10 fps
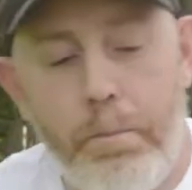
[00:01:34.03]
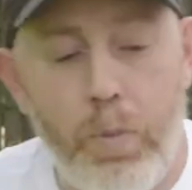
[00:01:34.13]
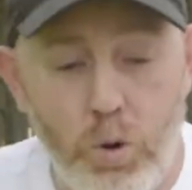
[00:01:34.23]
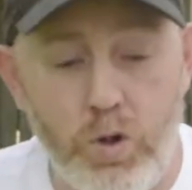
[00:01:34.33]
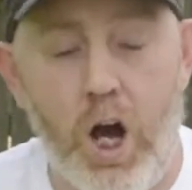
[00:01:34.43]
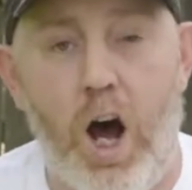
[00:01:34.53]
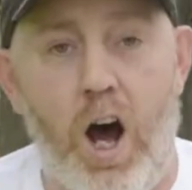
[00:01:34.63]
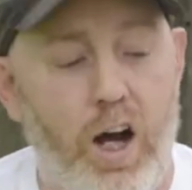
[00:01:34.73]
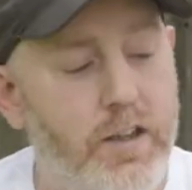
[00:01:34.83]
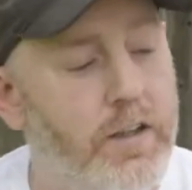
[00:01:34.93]
Booyah!
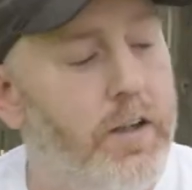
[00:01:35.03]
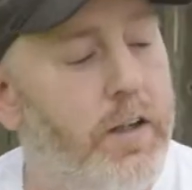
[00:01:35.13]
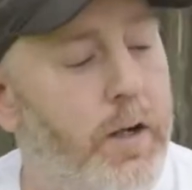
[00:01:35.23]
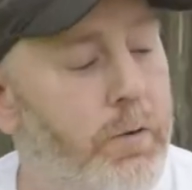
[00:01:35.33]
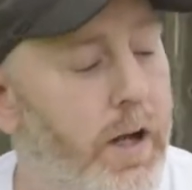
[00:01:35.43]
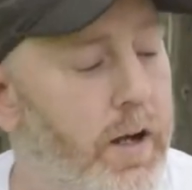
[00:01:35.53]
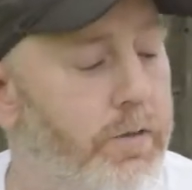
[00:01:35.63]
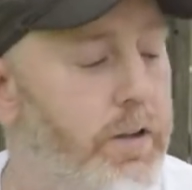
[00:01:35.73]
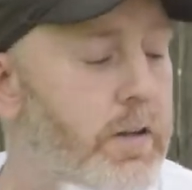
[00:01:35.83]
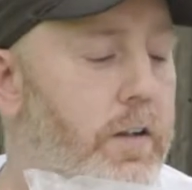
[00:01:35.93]
There we have
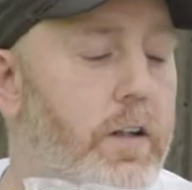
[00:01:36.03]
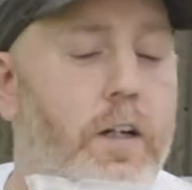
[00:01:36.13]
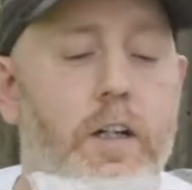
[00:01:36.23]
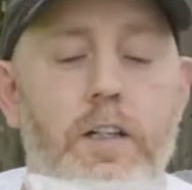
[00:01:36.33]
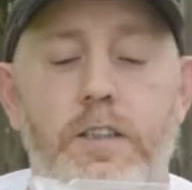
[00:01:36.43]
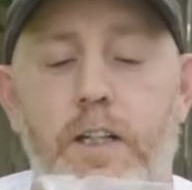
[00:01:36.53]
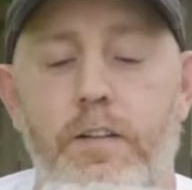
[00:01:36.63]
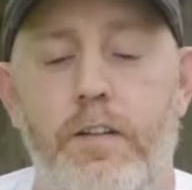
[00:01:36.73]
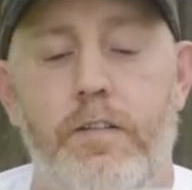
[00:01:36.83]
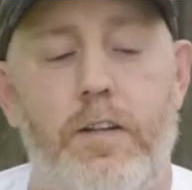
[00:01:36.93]
it. Check
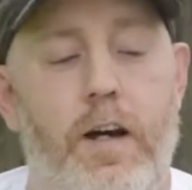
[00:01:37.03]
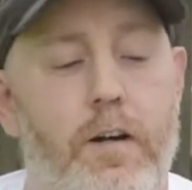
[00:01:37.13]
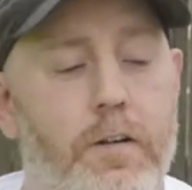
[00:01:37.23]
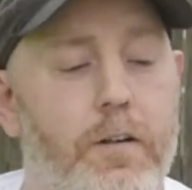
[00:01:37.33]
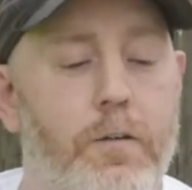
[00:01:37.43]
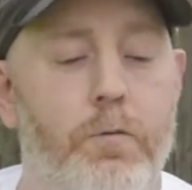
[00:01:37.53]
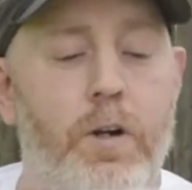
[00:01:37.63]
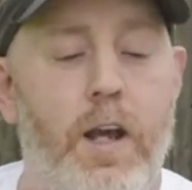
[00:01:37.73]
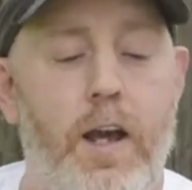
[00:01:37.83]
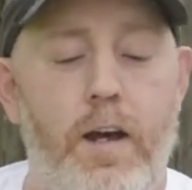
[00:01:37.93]
this out. We
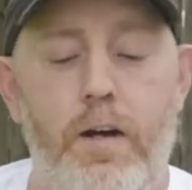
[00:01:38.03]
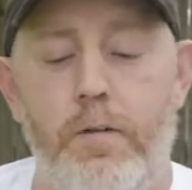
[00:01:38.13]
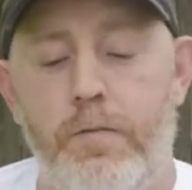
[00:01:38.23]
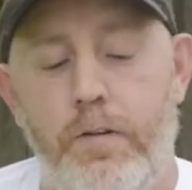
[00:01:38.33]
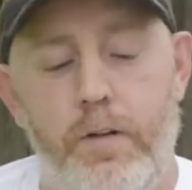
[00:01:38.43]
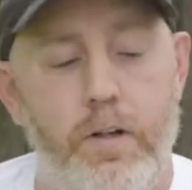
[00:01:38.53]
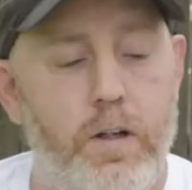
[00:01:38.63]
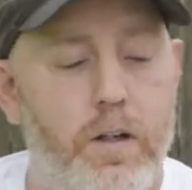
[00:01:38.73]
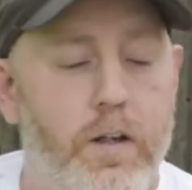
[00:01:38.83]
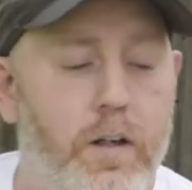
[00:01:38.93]
have
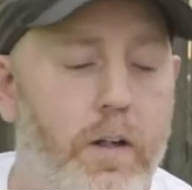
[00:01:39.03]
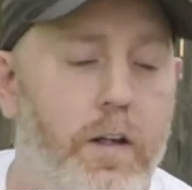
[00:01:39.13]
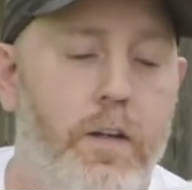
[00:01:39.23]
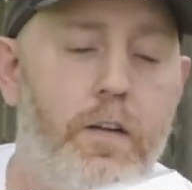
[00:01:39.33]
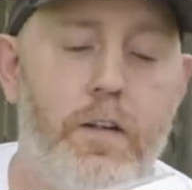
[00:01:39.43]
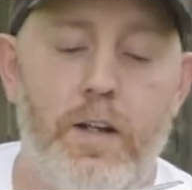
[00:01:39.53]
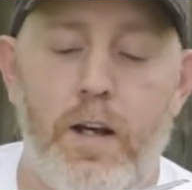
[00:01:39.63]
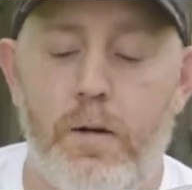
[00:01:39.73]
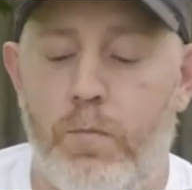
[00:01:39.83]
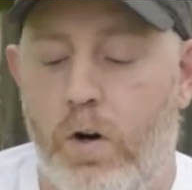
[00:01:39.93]
the
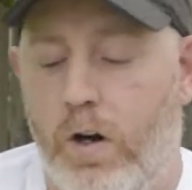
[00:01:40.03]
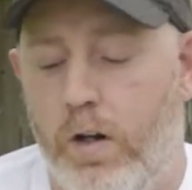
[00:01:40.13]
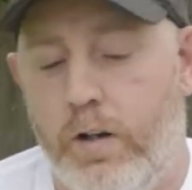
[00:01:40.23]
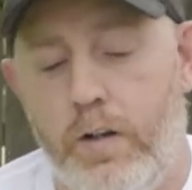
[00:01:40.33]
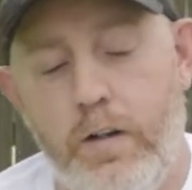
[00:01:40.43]
Tamron